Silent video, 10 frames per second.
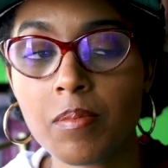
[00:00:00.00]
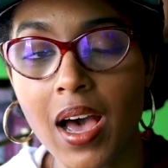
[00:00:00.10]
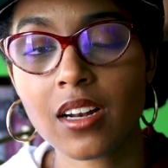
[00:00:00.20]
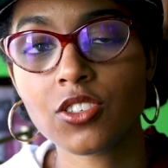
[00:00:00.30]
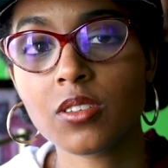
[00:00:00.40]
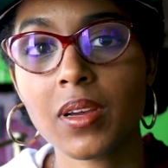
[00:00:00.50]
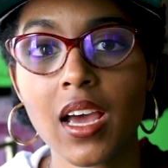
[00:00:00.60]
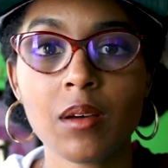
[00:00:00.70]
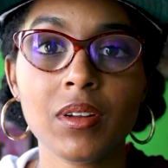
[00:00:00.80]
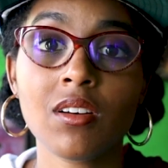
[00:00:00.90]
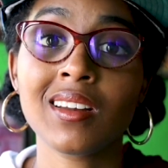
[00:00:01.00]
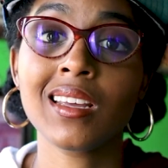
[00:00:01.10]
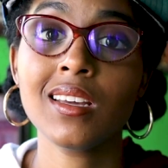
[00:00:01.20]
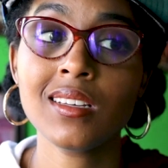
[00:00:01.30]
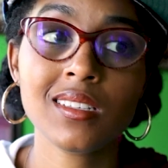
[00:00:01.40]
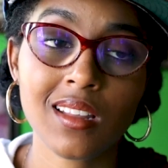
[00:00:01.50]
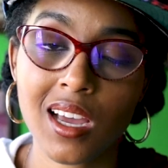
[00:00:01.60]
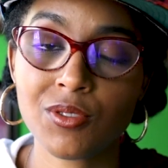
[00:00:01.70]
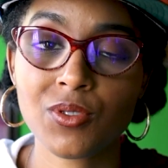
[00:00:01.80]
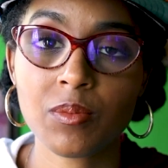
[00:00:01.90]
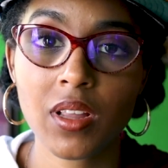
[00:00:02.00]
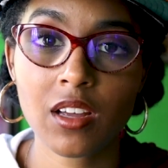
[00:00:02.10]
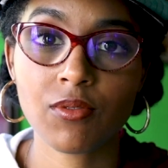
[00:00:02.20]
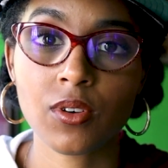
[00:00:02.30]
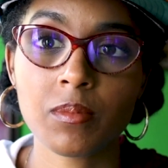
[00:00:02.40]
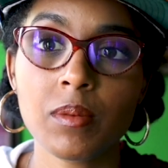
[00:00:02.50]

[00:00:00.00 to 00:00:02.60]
the battle should be happening on his live stream platform.